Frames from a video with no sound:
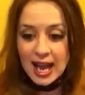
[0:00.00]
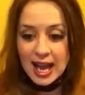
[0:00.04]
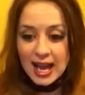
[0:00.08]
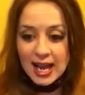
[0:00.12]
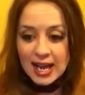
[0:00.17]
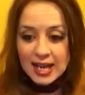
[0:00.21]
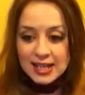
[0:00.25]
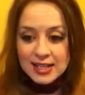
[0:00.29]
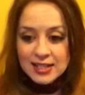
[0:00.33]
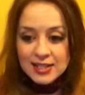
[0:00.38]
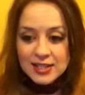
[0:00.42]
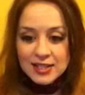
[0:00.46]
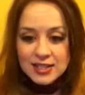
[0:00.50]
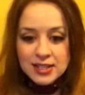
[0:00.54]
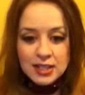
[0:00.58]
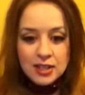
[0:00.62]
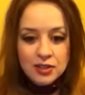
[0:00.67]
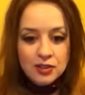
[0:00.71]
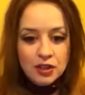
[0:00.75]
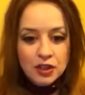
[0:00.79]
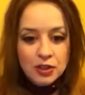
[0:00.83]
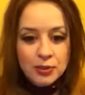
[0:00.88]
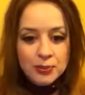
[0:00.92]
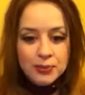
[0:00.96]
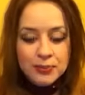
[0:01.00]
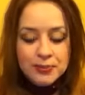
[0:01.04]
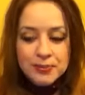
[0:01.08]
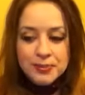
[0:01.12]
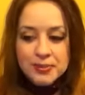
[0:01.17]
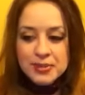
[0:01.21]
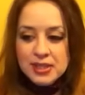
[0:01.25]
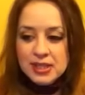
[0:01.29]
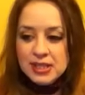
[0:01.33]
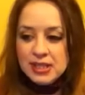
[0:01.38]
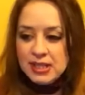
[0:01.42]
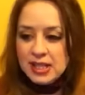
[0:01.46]
and
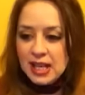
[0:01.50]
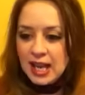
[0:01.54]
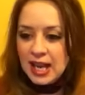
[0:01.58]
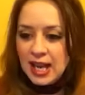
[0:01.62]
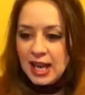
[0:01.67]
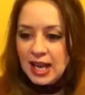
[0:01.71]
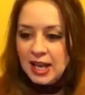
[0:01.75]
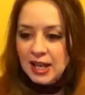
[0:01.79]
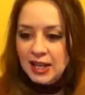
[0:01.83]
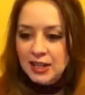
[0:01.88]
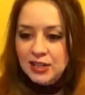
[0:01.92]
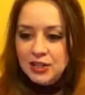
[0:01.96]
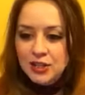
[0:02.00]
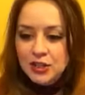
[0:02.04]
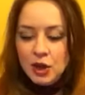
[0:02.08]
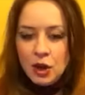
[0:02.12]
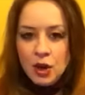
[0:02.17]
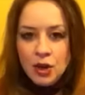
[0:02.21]
serums and